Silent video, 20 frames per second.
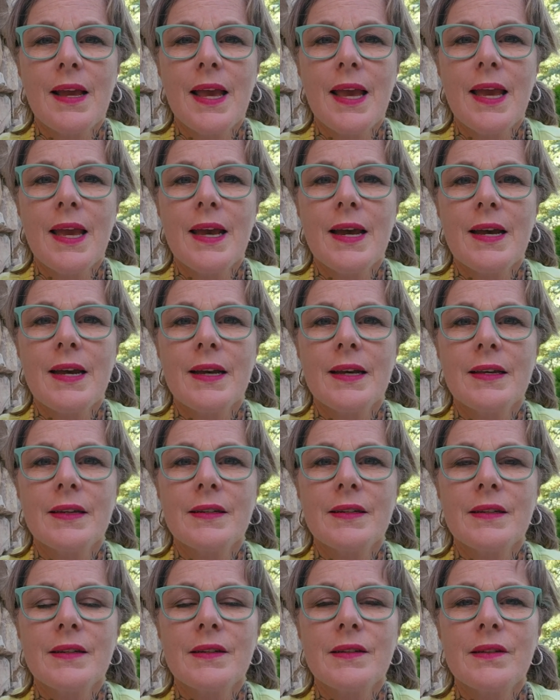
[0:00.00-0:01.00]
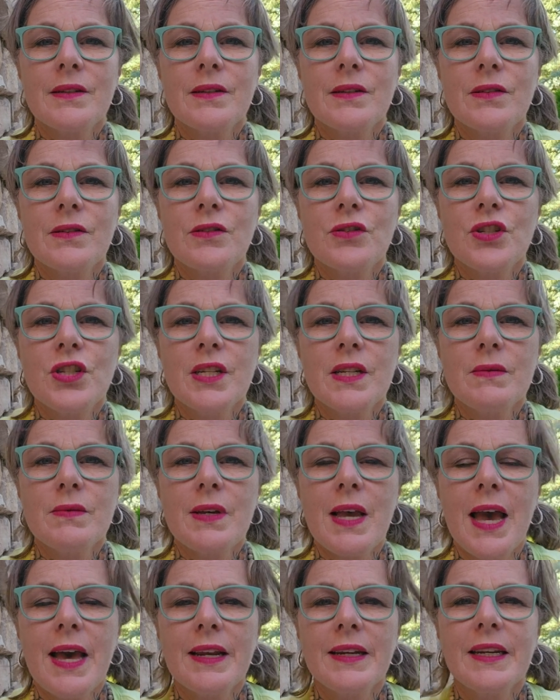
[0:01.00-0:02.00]
and she
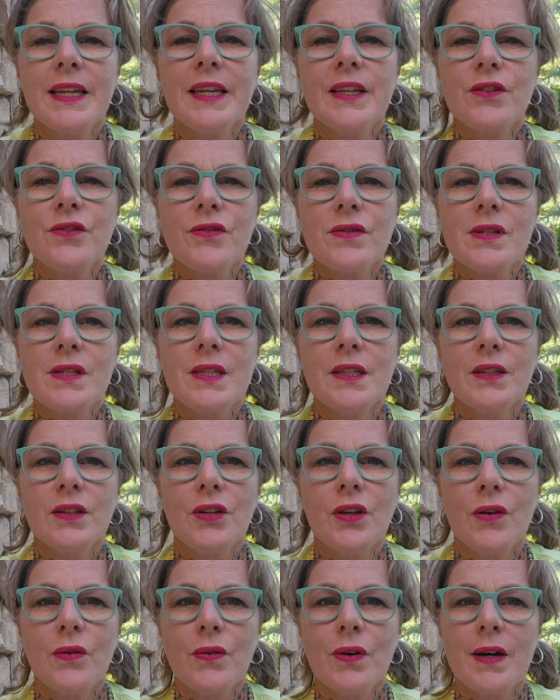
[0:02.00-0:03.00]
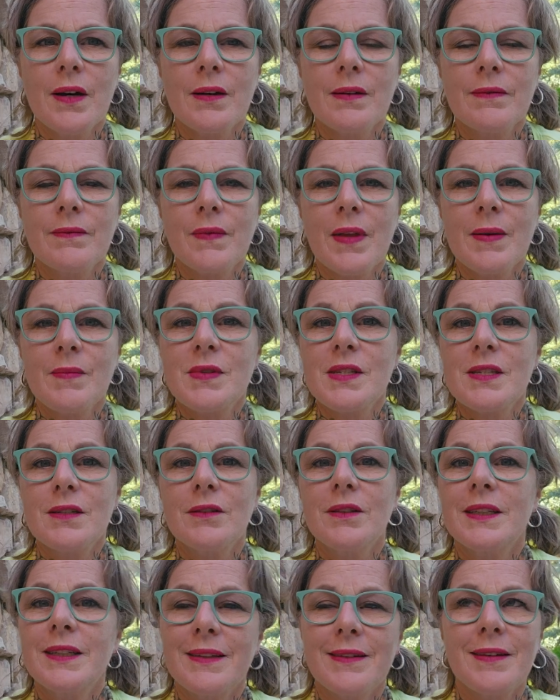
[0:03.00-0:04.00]
had an interest in yoga.
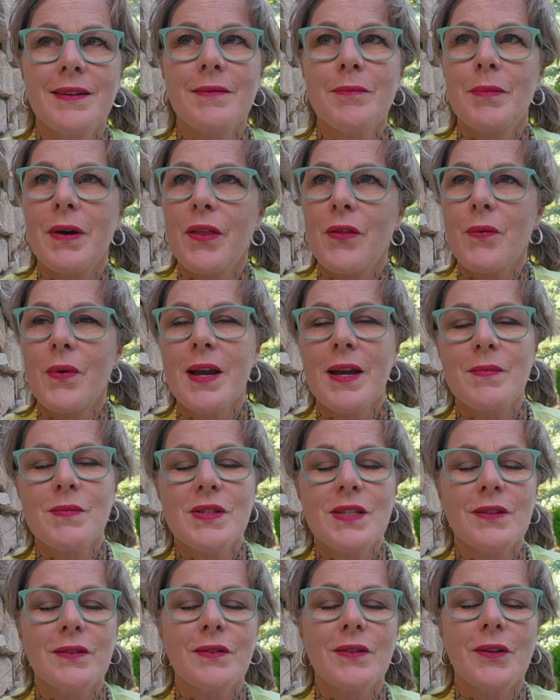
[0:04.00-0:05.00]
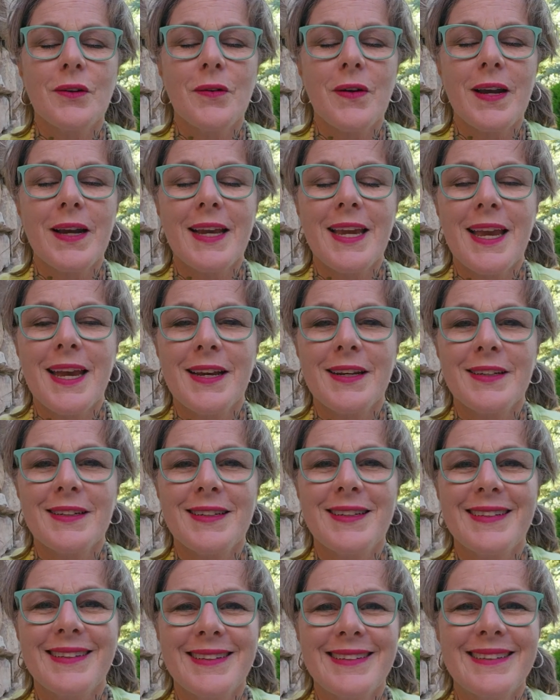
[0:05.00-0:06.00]
By the way, I'm still in the Grand
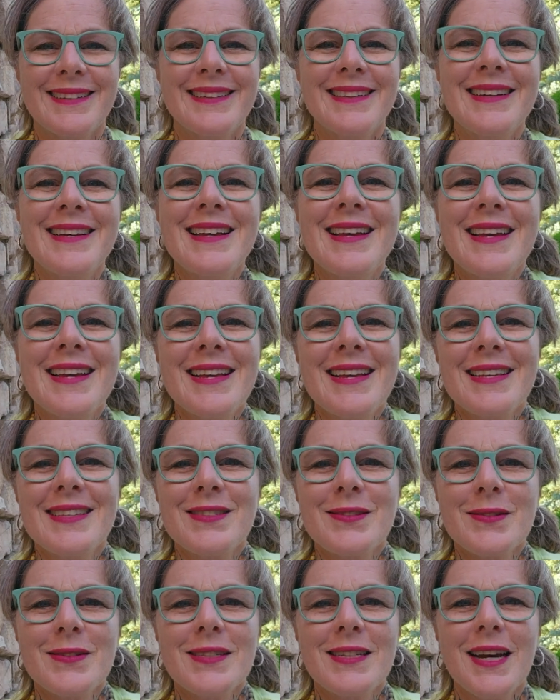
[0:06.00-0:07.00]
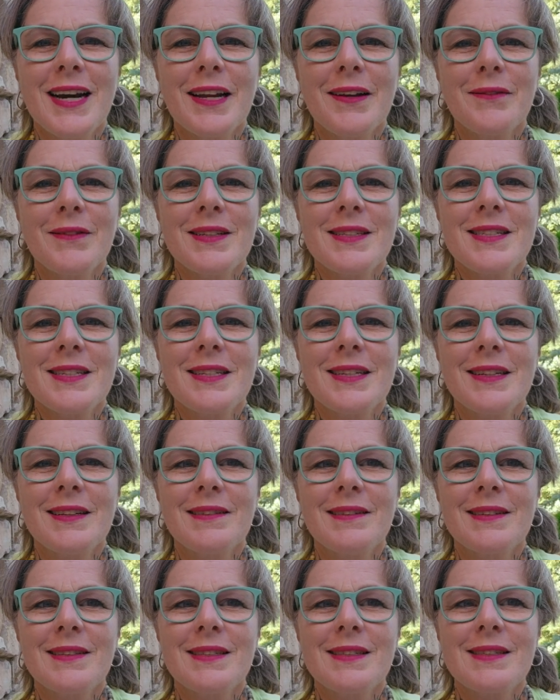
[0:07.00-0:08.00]
Canyon, so it's
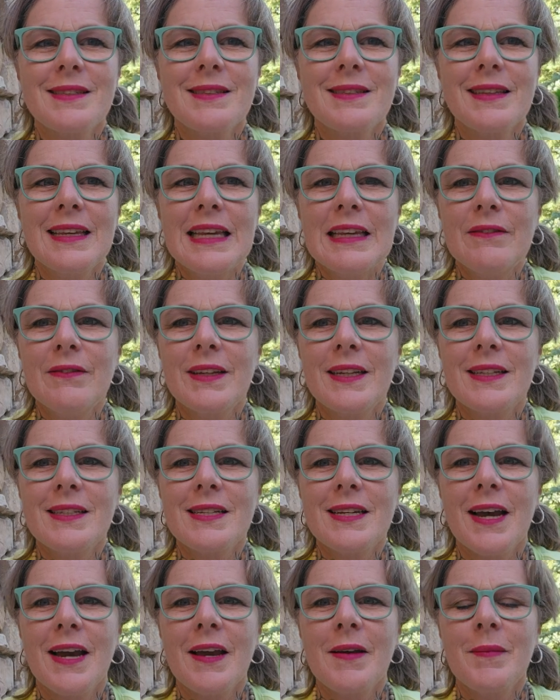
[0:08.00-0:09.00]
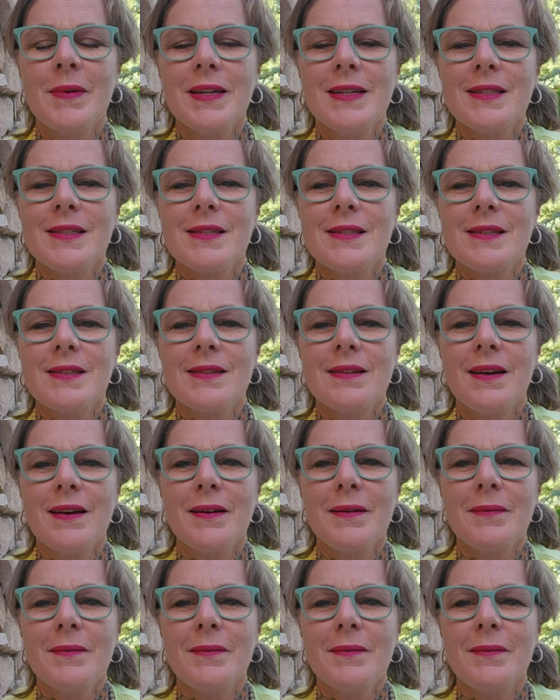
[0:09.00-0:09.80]
evening time, and it's